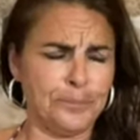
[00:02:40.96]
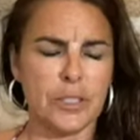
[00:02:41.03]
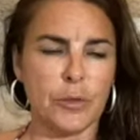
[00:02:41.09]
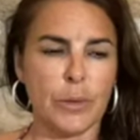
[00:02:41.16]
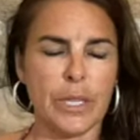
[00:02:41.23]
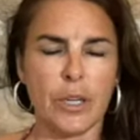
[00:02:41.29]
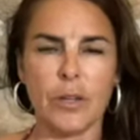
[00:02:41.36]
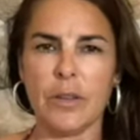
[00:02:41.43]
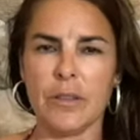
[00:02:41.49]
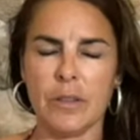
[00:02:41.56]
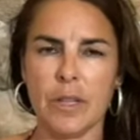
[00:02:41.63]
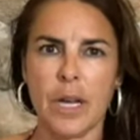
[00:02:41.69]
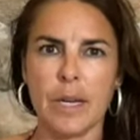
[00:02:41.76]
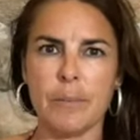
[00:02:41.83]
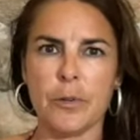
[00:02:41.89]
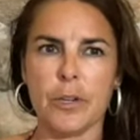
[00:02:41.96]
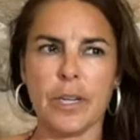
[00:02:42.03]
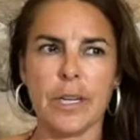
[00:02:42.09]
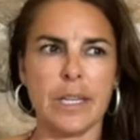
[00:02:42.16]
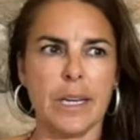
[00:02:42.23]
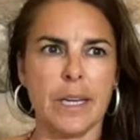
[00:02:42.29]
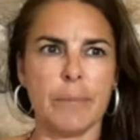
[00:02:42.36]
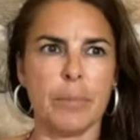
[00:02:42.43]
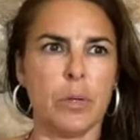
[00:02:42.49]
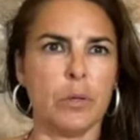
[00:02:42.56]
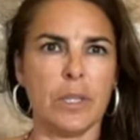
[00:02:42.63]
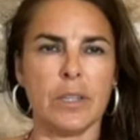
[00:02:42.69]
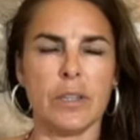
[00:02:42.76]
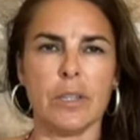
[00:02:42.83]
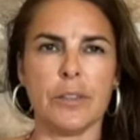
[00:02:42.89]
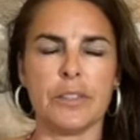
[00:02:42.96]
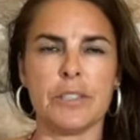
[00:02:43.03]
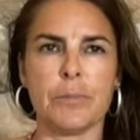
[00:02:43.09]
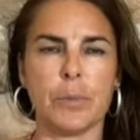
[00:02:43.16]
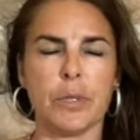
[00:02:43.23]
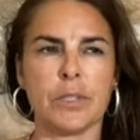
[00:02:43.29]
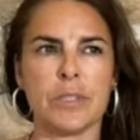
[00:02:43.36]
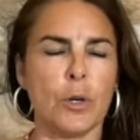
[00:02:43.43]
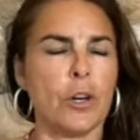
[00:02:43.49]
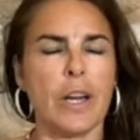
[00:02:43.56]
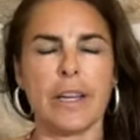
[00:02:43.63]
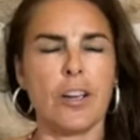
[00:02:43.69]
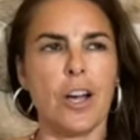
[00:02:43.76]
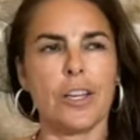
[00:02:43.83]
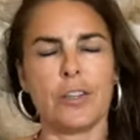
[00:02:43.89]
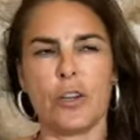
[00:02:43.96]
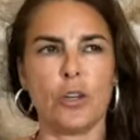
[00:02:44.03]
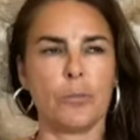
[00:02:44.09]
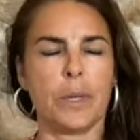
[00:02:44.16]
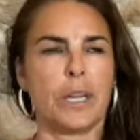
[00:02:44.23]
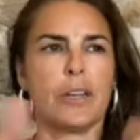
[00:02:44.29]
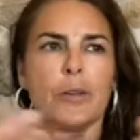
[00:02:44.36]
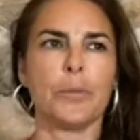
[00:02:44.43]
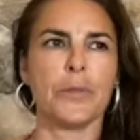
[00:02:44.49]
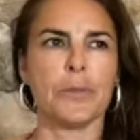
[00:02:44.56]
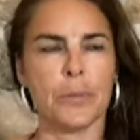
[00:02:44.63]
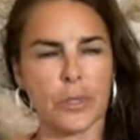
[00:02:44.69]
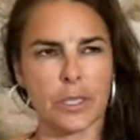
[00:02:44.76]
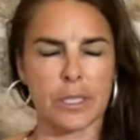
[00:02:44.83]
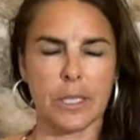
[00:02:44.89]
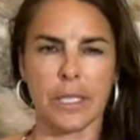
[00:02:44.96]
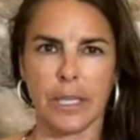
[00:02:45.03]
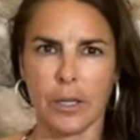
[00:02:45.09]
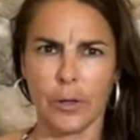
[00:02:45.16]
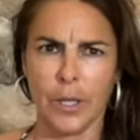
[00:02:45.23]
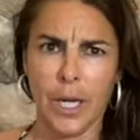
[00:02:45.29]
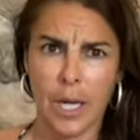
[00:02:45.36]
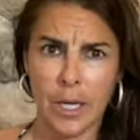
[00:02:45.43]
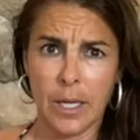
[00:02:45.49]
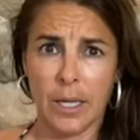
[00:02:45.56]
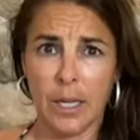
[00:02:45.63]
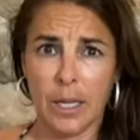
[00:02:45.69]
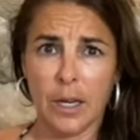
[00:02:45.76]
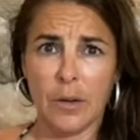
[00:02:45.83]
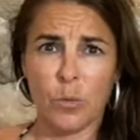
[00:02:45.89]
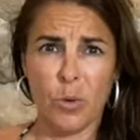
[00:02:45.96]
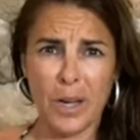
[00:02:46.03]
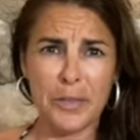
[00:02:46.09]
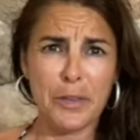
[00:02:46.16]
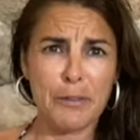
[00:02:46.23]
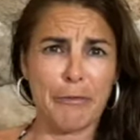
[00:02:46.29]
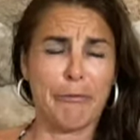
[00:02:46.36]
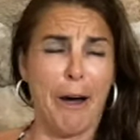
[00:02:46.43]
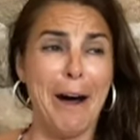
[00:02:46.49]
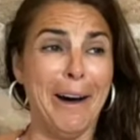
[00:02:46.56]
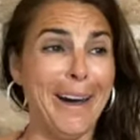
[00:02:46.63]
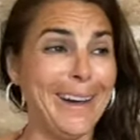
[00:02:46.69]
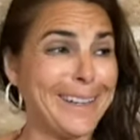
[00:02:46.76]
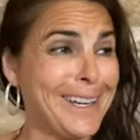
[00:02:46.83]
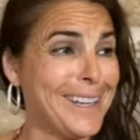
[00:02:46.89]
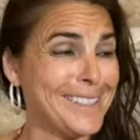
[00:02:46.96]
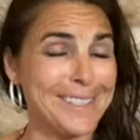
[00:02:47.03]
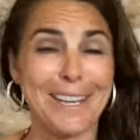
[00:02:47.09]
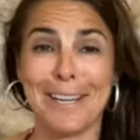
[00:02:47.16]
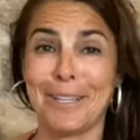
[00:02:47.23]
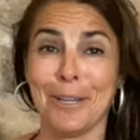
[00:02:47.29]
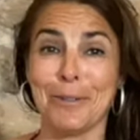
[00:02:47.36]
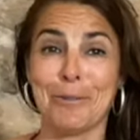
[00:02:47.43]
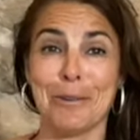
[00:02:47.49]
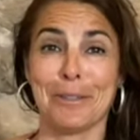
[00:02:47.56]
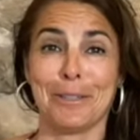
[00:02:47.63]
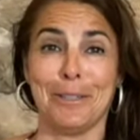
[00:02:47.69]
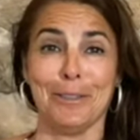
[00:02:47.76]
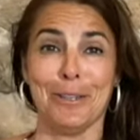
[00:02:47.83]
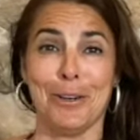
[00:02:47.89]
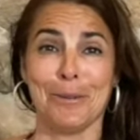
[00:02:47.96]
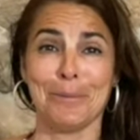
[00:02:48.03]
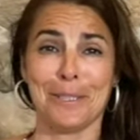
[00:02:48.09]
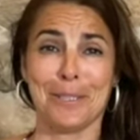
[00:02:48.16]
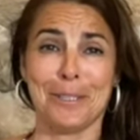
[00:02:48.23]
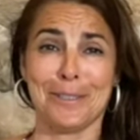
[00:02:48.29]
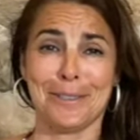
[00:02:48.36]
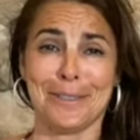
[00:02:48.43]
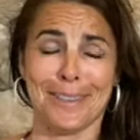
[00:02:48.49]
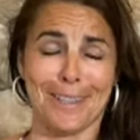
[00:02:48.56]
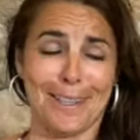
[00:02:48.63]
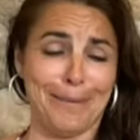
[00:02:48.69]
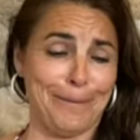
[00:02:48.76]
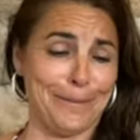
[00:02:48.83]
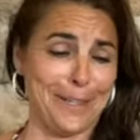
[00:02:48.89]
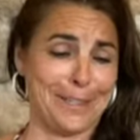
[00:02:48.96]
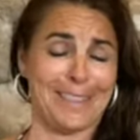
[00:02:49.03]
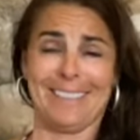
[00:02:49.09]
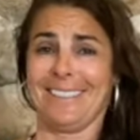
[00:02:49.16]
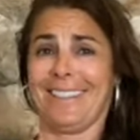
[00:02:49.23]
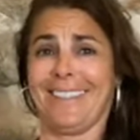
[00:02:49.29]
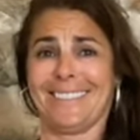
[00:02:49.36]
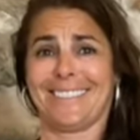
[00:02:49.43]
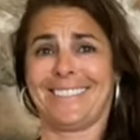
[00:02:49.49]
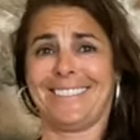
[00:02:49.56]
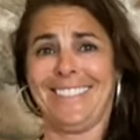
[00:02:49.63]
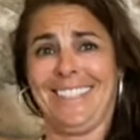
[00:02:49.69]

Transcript: So we go to the library, and I pull out all these books. Or I got home, and I open the books, and I go, what the fuck? It's 800 kilometers? Are you fucking nuts?